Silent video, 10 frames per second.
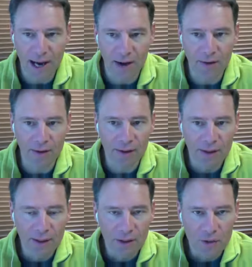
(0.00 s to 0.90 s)
to
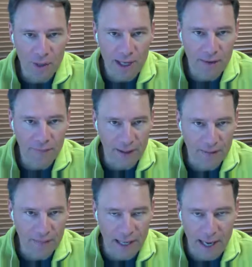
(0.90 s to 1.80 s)
create an
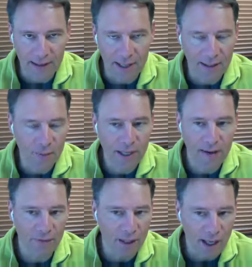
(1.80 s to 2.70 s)
effective tagline. And we
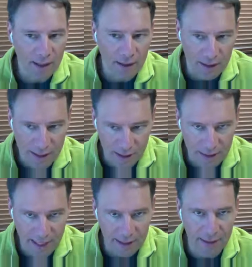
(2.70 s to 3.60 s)
have a lot of content on
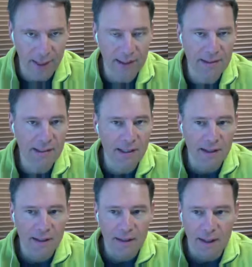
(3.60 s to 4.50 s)
taglines.
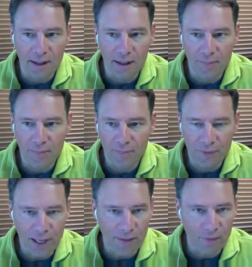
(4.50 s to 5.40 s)
I
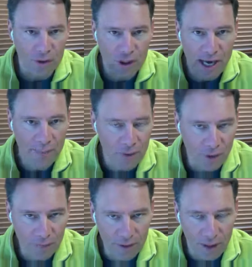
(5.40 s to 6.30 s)
have a chapter
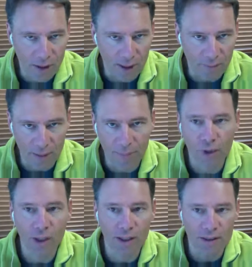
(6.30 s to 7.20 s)
of it in my
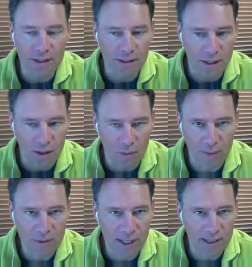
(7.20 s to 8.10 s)
book. It's on our
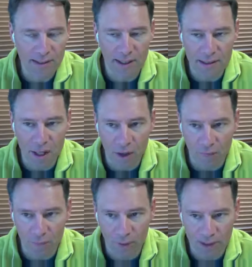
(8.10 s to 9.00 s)
websites. It's all
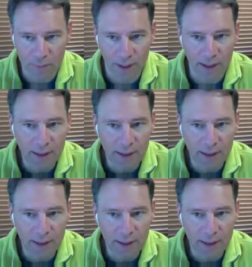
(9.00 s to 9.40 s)
over the place. But